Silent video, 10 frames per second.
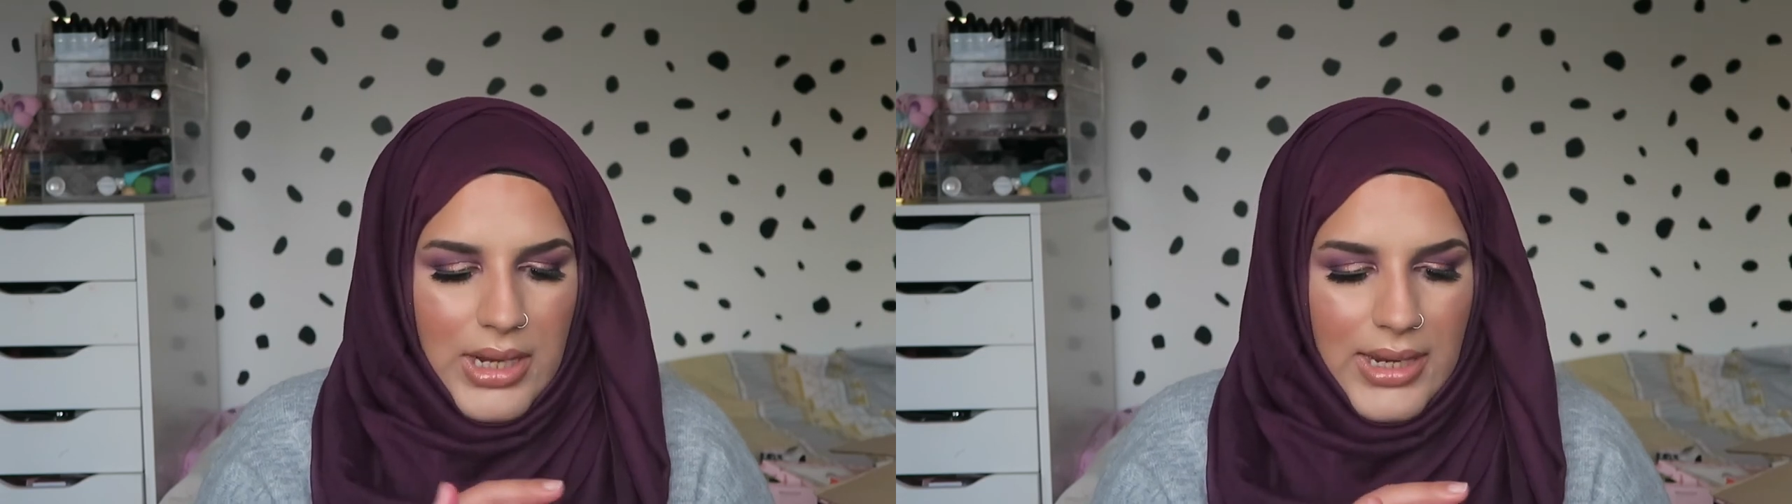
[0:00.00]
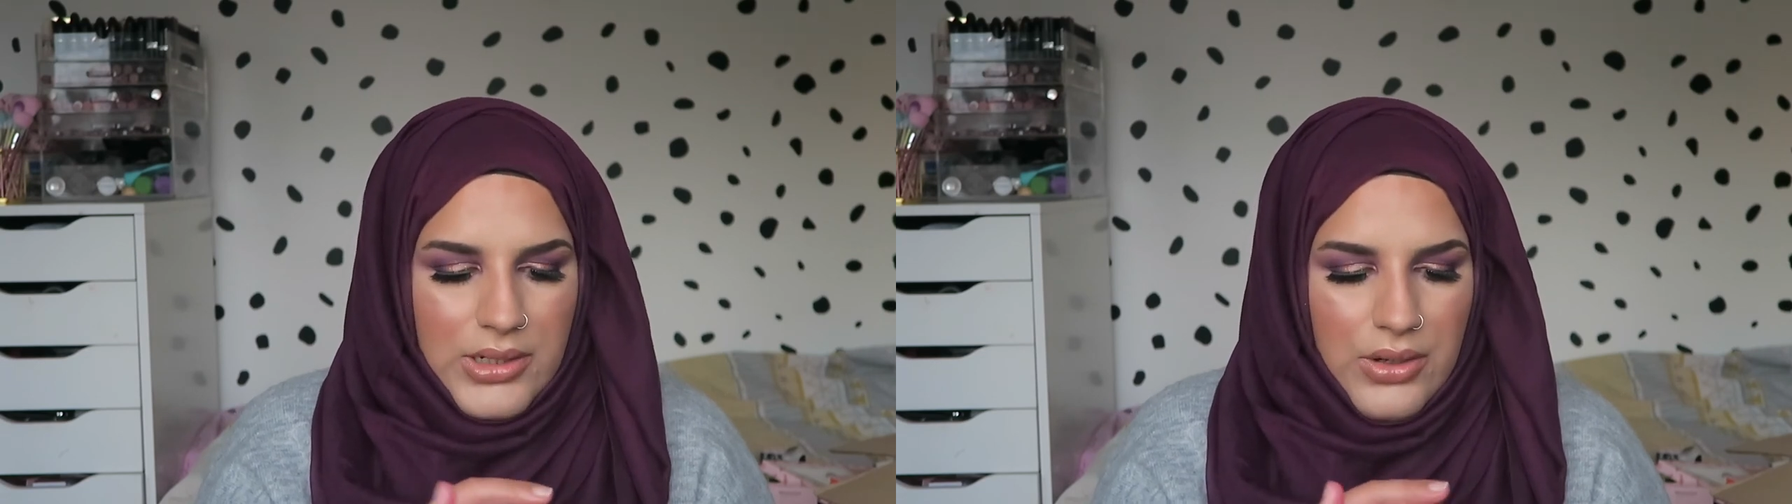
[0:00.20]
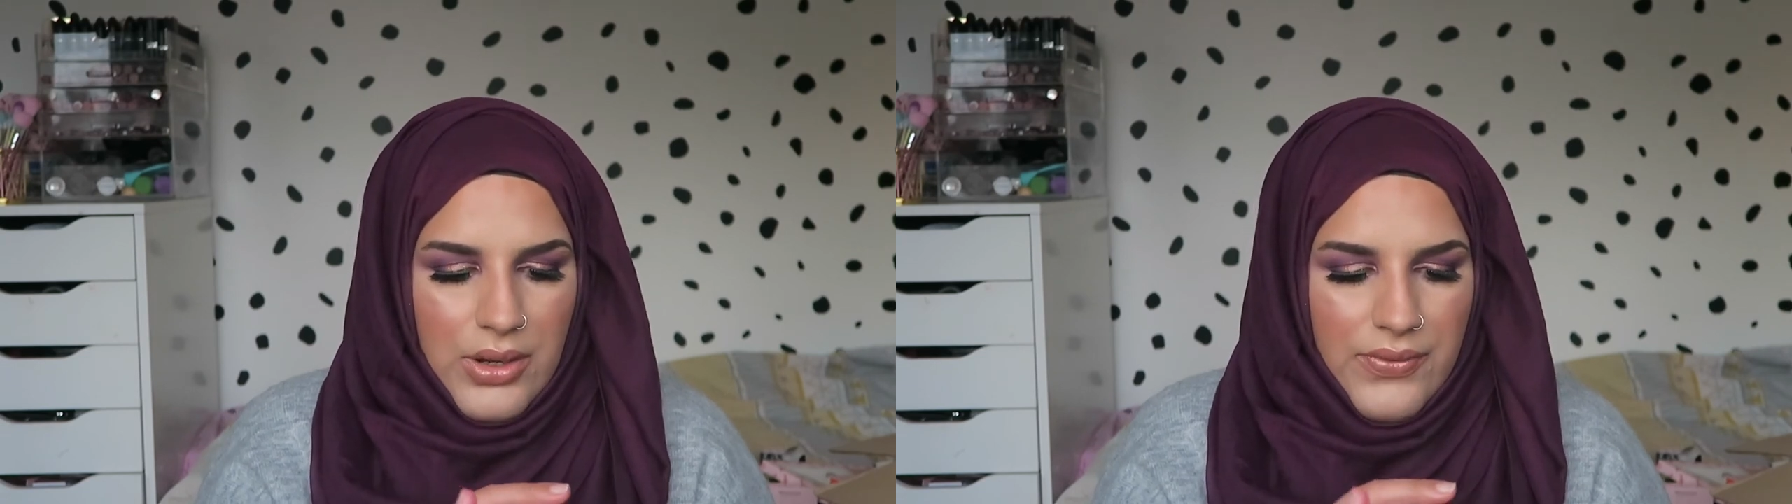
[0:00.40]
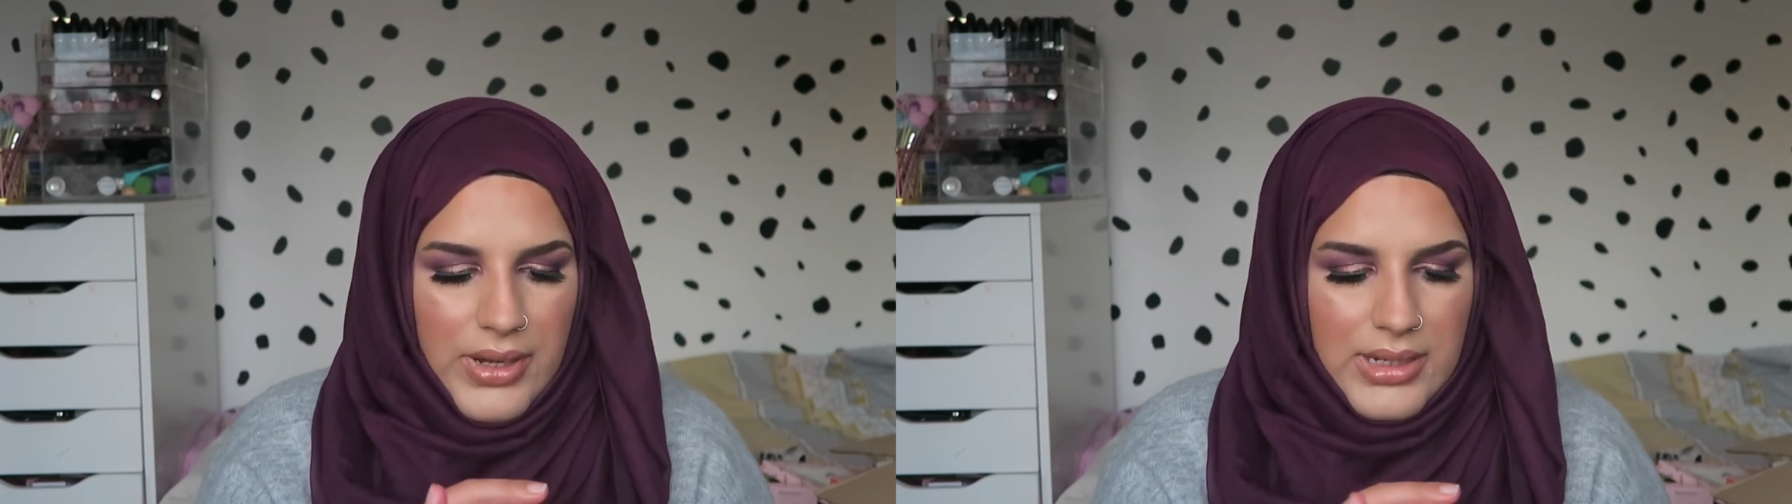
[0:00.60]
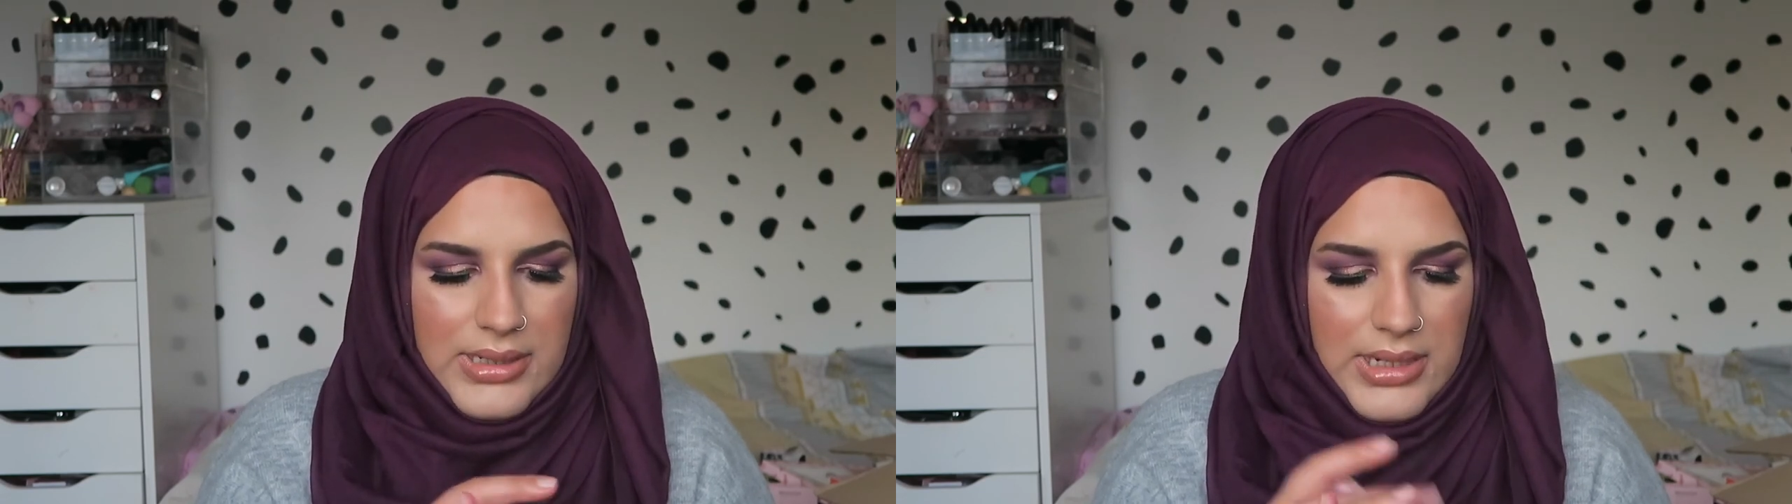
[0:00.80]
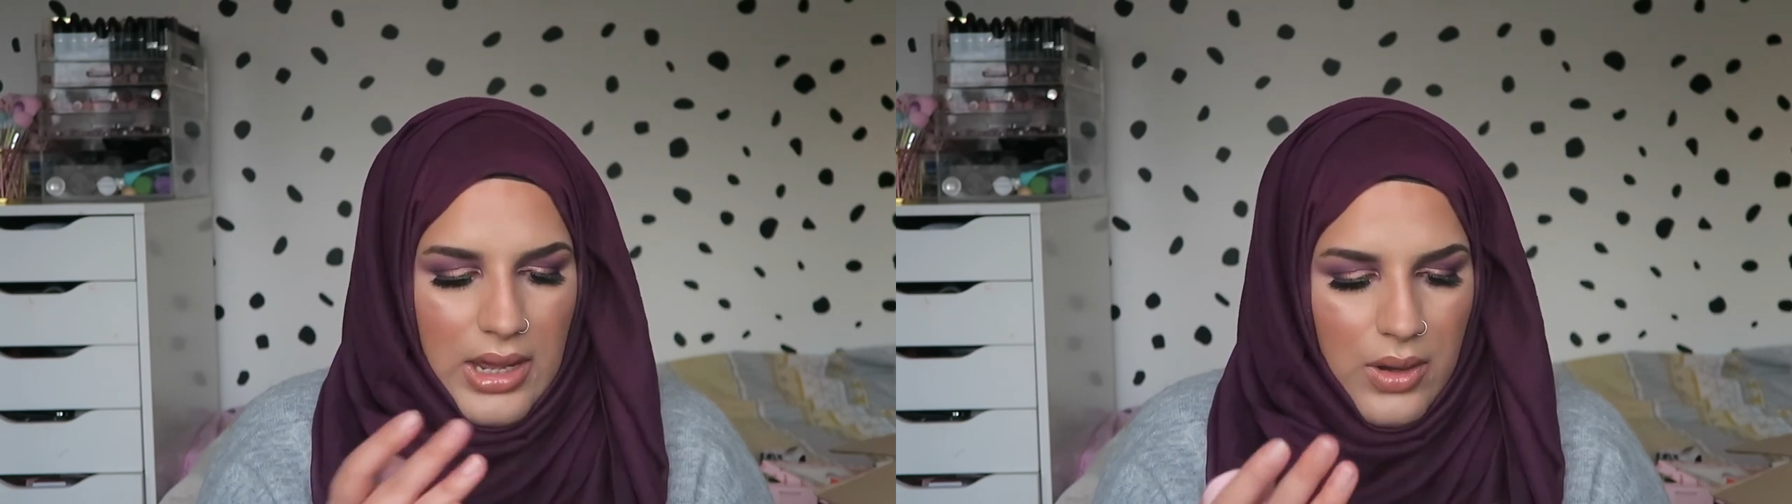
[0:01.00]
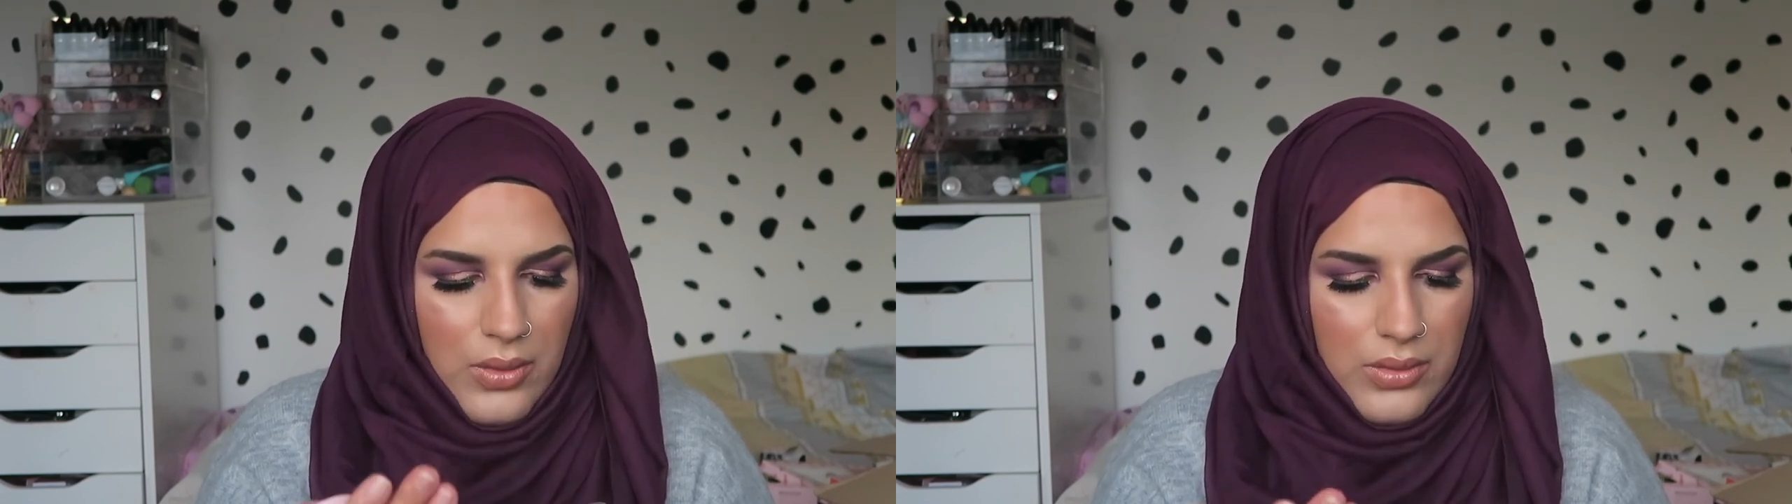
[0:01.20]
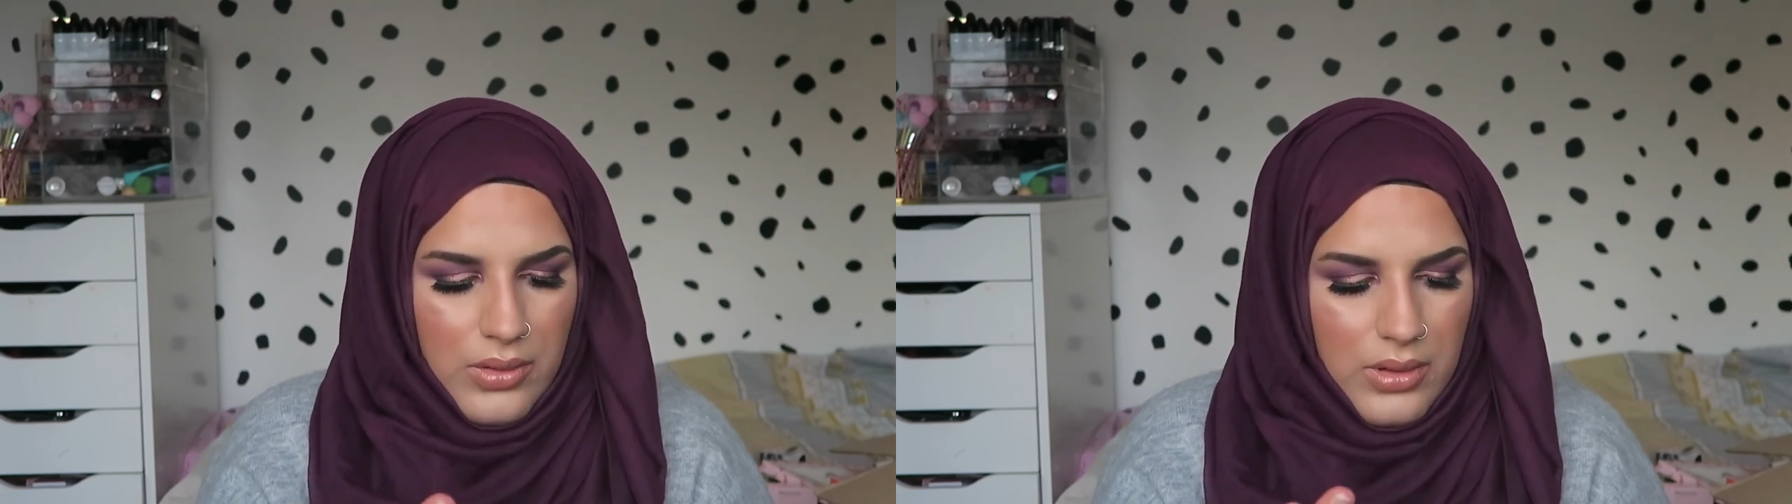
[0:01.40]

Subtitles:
I don't know if you can tell,